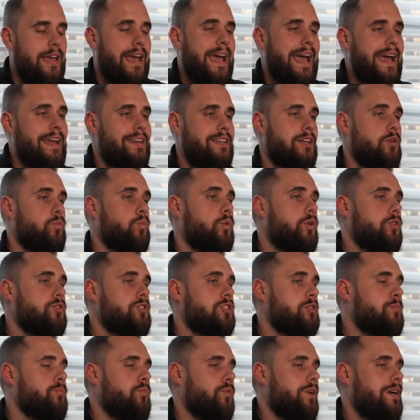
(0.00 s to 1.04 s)
and it will
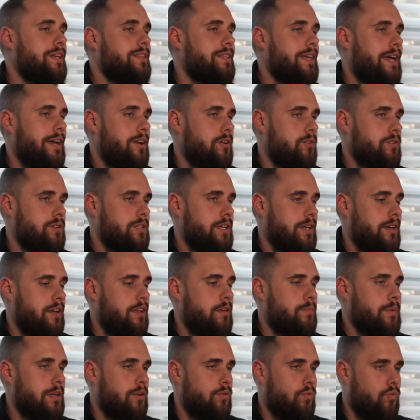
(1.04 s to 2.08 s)
spread that
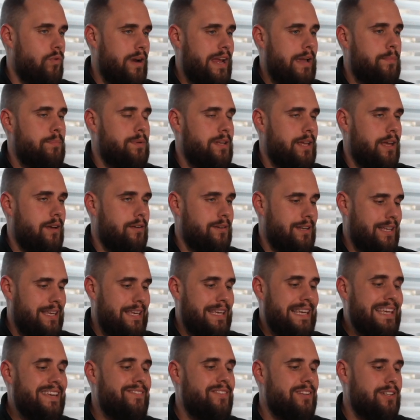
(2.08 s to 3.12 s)
curtailment ramp down
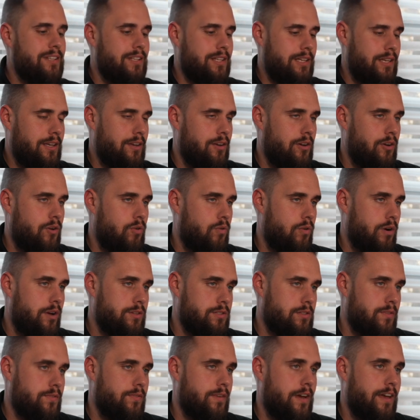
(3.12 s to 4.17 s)
evenly
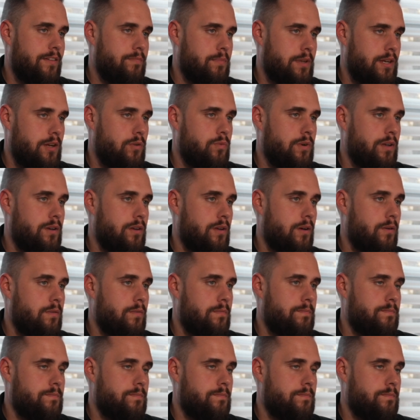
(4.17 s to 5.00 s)
across a five minute window.